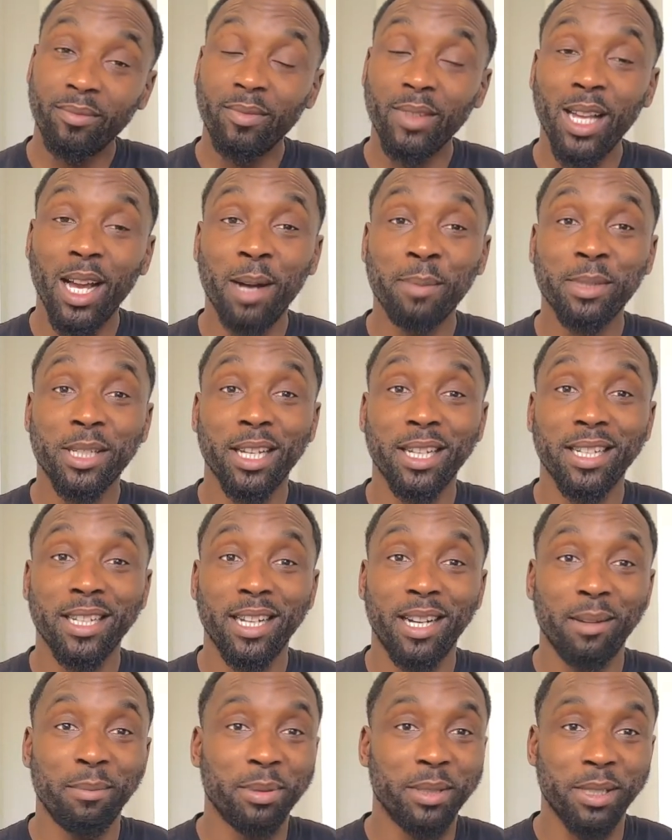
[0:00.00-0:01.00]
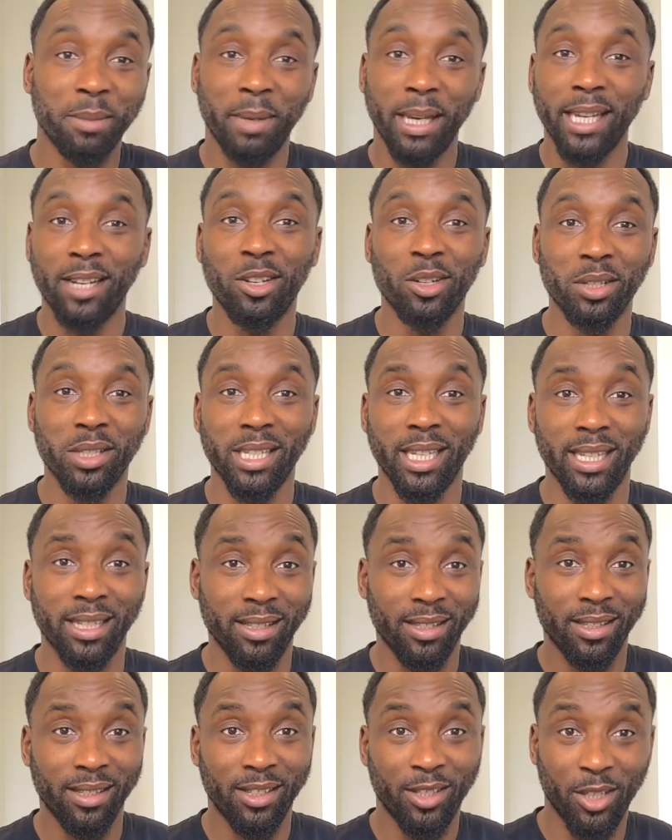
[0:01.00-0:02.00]
I'm turning up to make content,
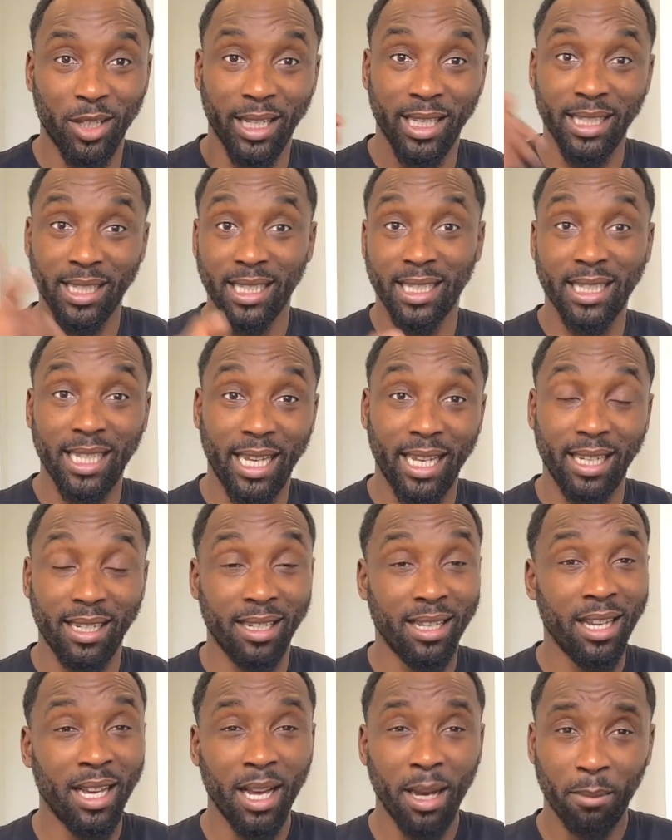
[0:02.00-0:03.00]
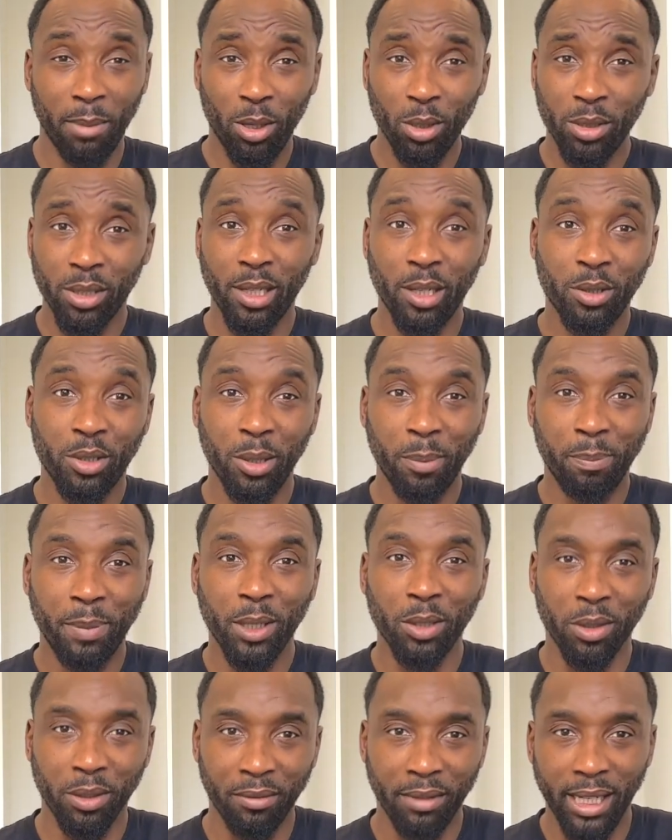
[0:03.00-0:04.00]
to entertain, but also to
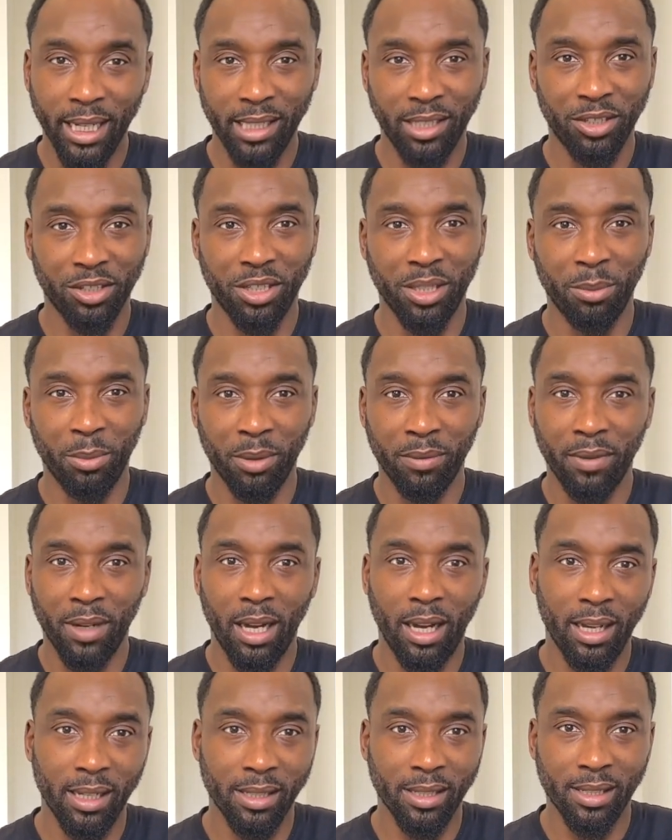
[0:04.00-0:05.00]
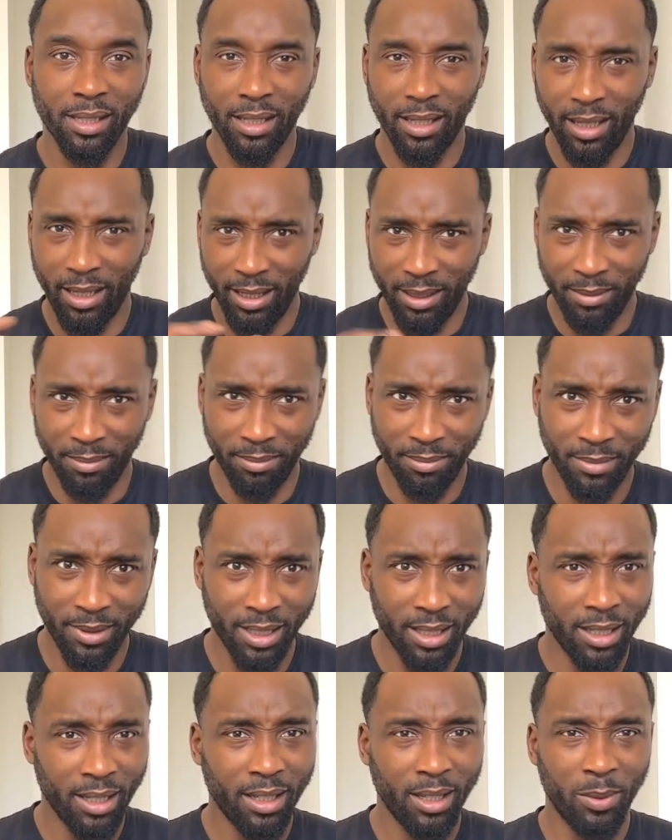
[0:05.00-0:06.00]
build a relationship with us. And
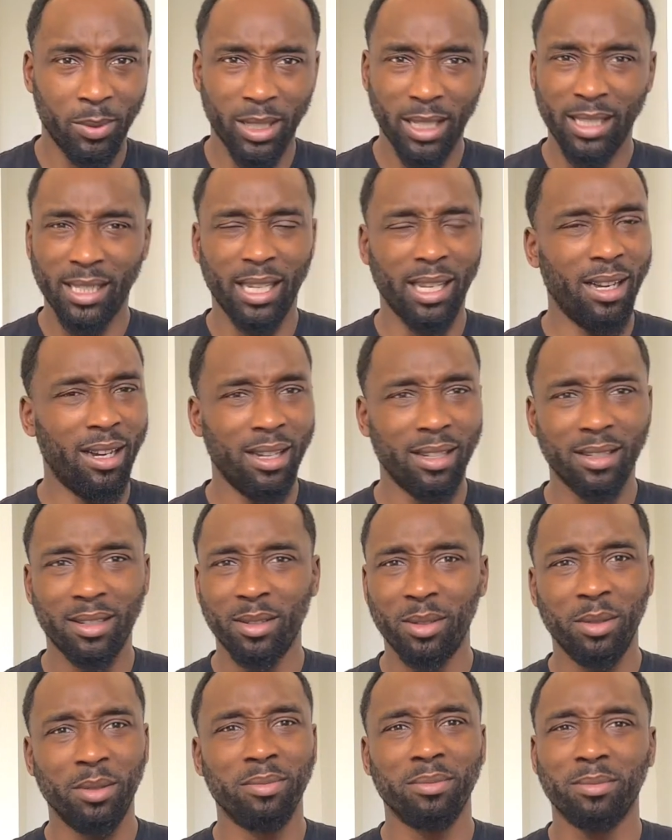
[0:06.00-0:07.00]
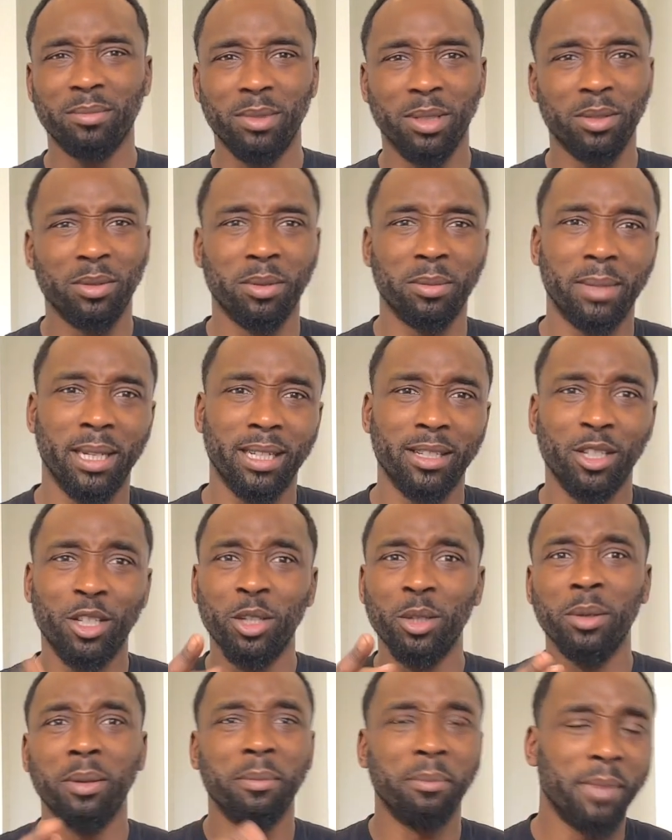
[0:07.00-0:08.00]
when I say us, who am I talking about?
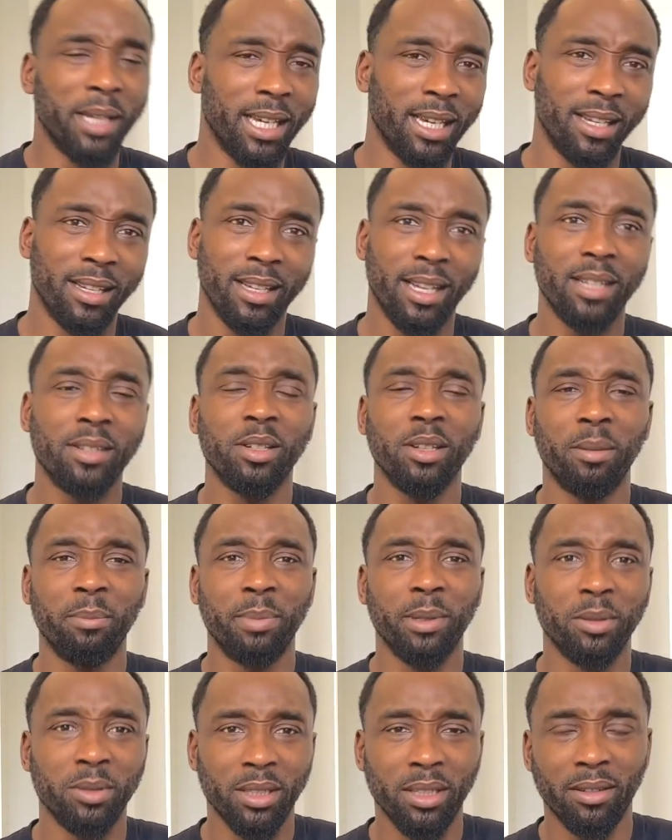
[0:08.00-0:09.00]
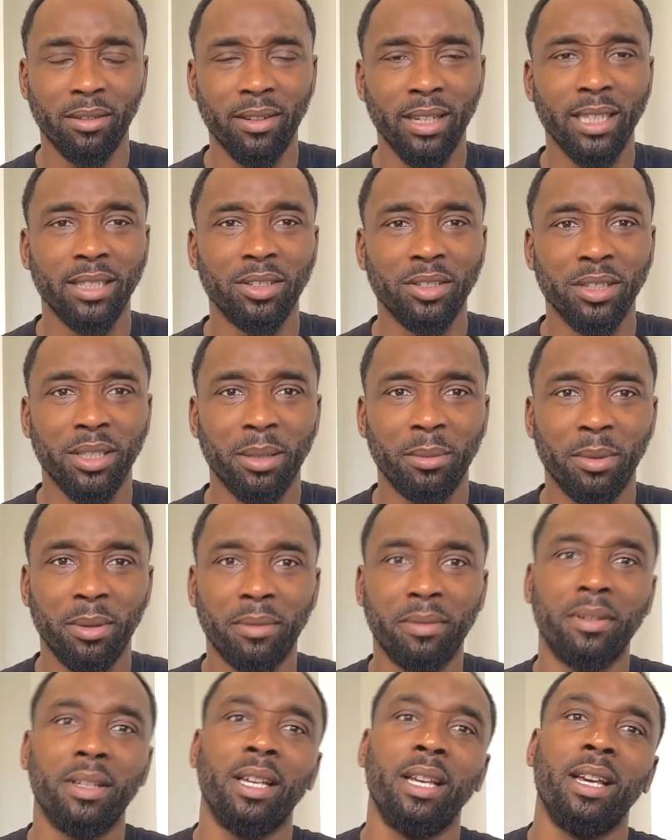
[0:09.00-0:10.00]
You and me. That's what I'm building a relationship with.
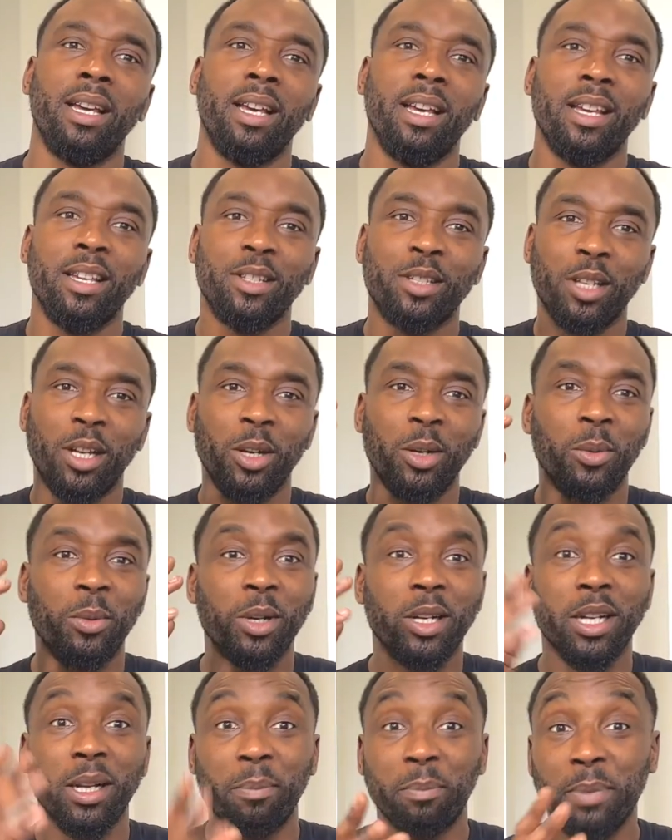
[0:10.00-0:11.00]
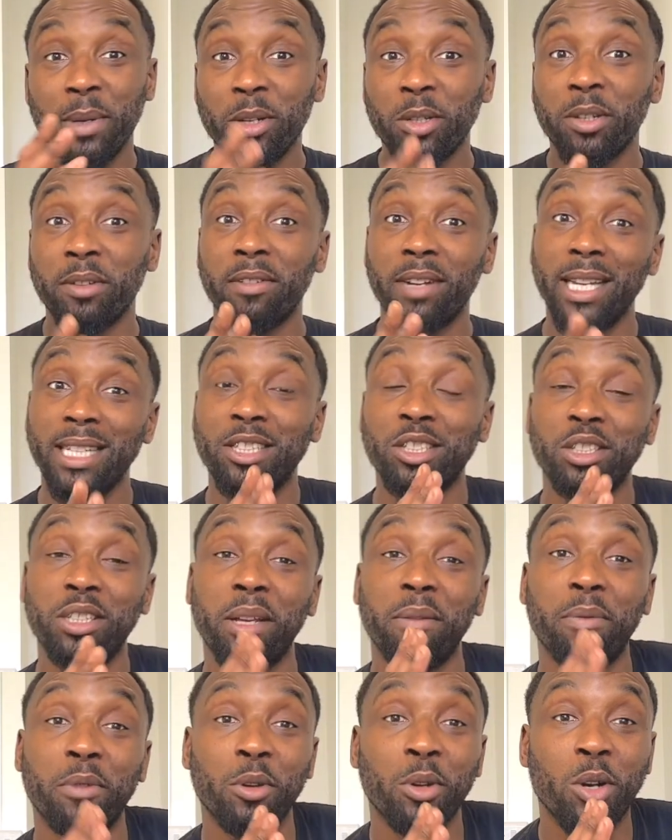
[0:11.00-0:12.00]
So we're going to build a
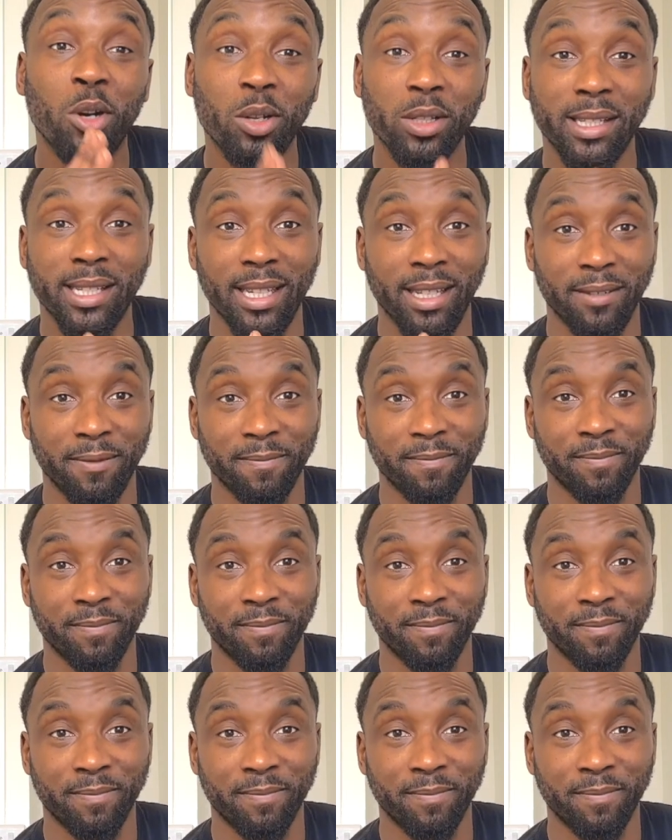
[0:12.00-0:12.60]
relationship through content.